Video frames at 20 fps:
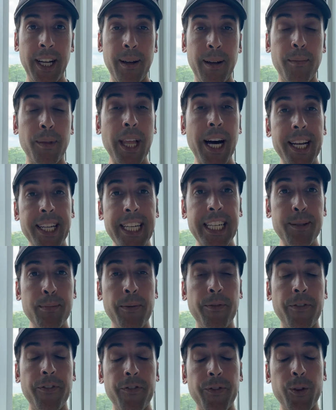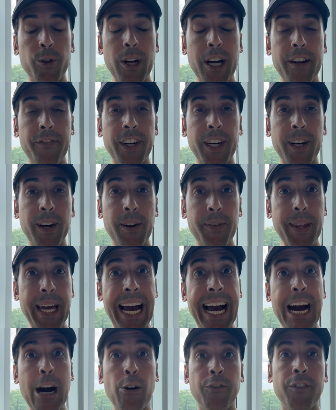A lot of times people try to figure out the
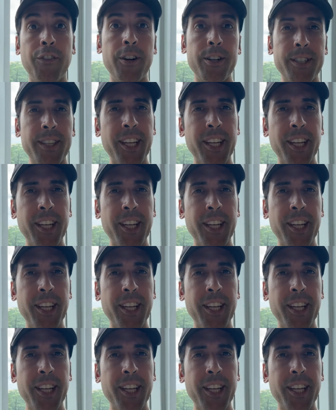how first.